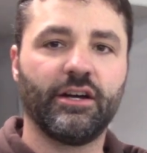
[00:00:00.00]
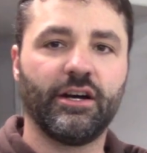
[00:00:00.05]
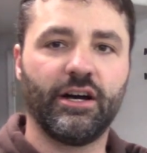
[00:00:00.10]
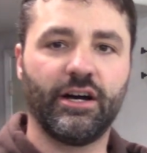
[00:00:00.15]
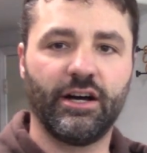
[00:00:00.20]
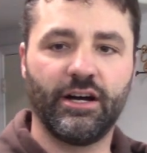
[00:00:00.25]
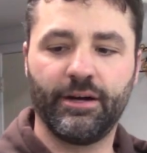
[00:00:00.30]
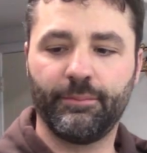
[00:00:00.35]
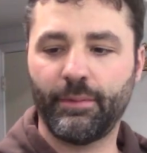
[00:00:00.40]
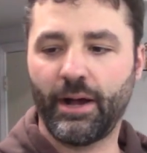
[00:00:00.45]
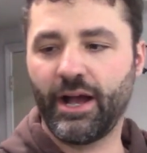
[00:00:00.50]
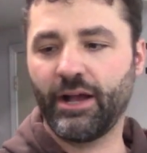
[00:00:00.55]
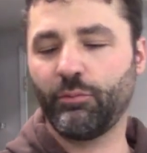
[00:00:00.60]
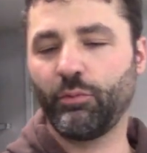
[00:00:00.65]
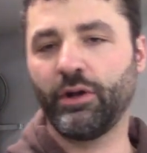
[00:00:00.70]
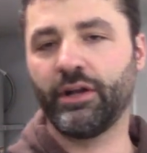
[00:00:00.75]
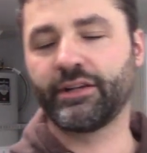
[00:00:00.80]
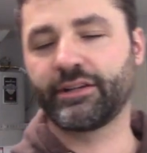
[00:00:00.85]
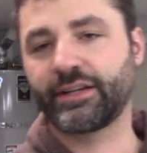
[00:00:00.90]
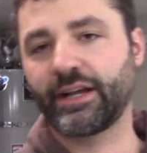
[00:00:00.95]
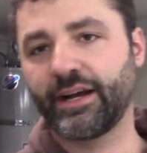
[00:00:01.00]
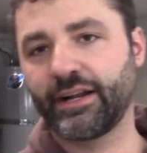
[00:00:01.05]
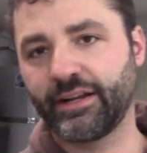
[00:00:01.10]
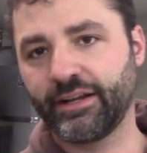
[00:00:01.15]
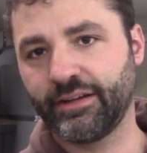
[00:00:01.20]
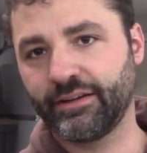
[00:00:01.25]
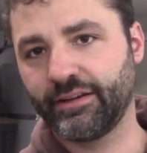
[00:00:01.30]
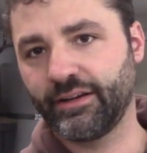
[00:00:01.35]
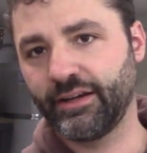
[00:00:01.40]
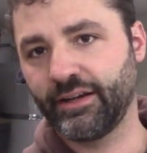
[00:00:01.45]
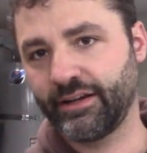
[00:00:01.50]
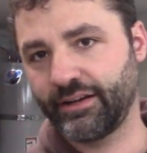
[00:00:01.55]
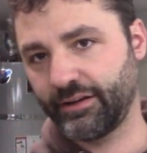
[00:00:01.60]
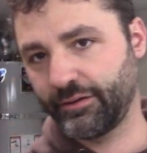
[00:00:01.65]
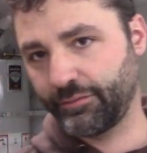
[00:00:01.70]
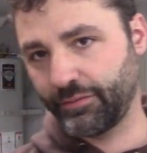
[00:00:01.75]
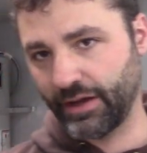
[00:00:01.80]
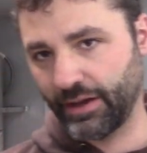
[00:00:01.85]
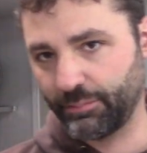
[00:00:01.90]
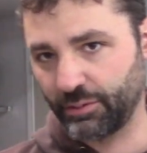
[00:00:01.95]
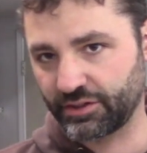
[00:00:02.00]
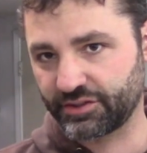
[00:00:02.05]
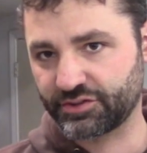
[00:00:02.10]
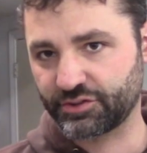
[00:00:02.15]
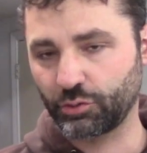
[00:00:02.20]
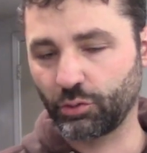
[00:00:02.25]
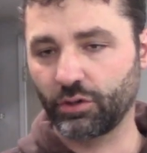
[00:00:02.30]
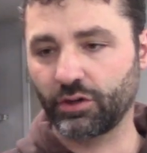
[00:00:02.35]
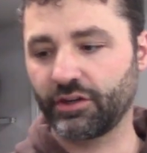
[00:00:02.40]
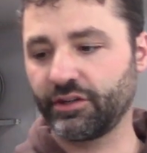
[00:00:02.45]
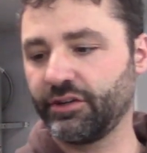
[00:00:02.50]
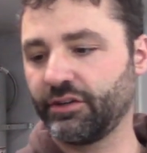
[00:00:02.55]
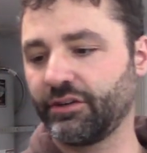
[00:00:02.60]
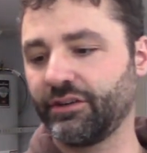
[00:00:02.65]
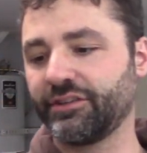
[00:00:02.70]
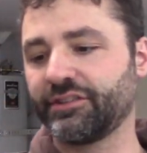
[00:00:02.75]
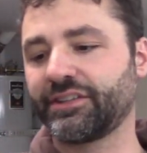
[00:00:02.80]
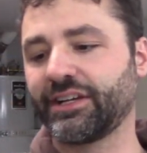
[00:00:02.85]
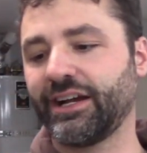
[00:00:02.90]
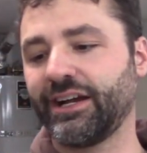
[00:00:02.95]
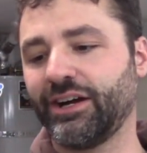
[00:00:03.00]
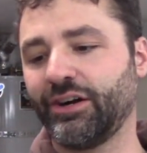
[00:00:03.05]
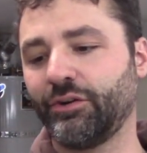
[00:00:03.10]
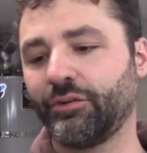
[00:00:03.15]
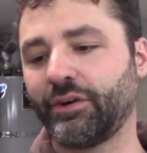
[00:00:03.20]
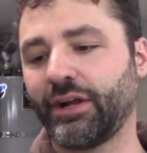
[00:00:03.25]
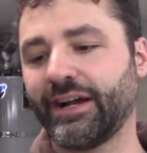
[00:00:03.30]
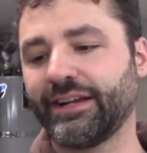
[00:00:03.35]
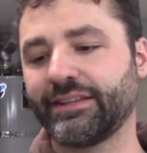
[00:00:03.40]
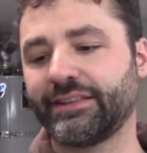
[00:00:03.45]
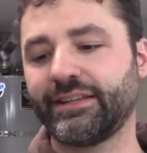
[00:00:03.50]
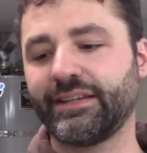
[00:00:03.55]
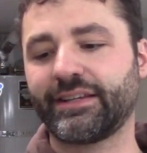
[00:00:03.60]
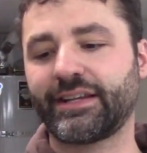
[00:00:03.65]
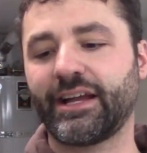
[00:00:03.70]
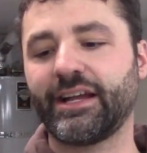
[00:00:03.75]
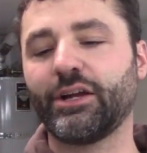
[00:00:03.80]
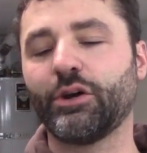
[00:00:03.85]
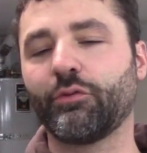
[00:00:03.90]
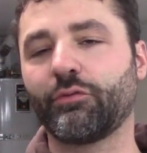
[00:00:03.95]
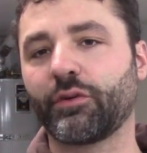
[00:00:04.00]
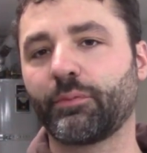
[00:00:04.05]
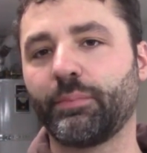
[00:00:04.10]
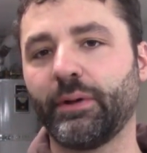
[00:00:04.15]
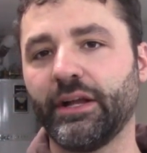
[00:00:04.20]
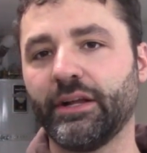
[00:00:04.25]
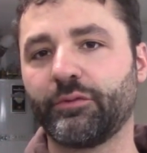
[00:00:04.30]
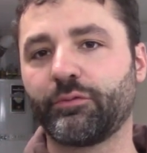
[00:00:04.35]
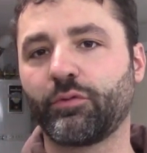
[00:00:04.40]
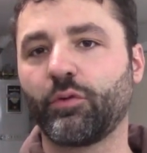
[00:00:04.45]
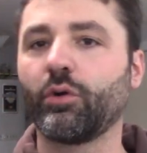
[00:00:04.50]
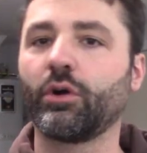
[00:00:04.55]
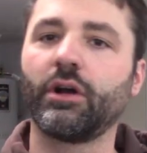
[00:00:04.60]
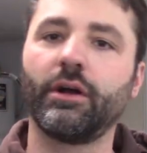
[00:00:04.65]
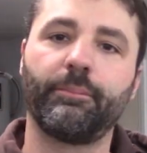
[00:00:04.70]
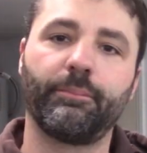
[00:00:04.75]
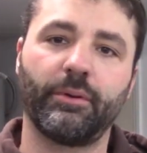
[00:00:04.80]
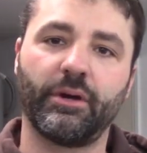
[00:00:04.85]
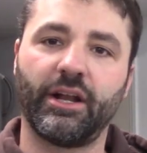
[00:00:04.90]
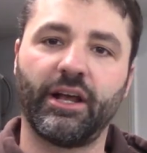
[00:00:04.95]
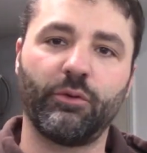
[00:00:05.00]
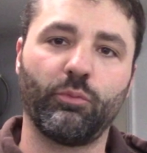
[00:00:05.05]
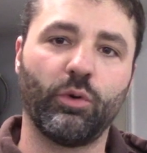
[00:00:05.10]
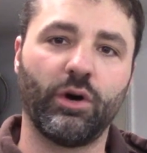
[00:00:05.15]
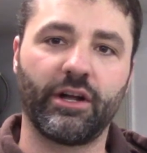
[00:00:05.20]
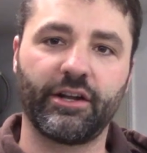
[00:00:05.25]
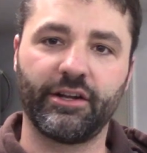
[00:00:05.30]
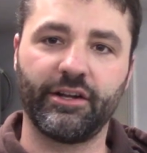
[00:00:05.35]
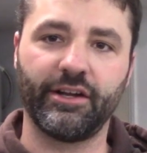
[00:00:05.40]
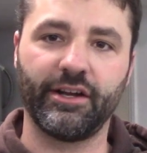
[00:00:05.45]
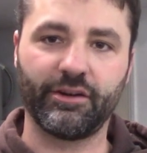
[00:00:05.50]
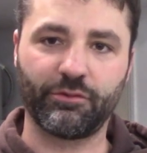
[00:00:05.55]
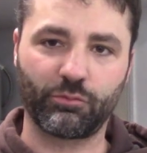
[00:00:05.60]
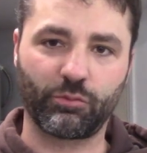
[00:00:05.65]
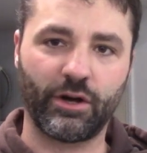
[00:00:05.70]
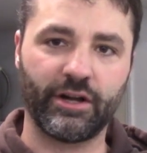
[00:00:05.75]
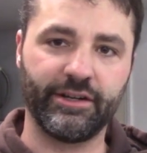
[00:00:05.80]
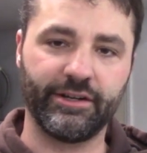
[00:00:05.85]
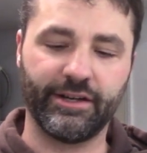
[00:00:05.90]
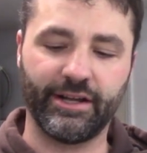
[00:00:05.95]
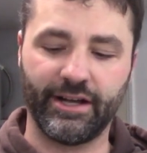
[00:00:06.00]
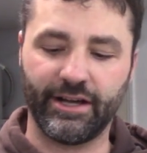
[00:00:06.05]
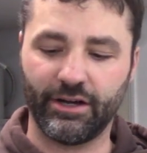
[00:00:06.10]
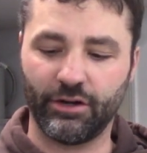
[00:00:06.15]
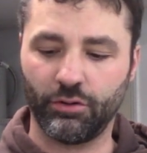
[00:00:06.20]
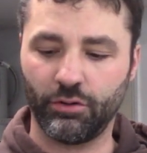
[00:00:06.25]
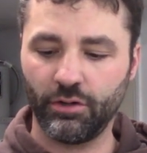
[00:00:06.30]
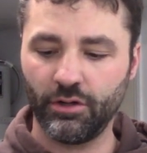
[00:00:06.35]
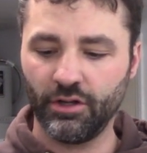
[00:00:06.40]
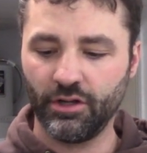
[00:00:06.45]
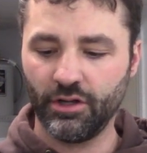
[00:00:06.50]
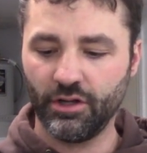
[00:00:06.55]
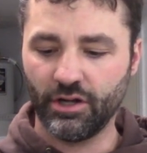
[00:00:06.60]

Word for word: Um, I went and got it at a fabric store here in town. I think I overpaid for it, but I wanted it right now.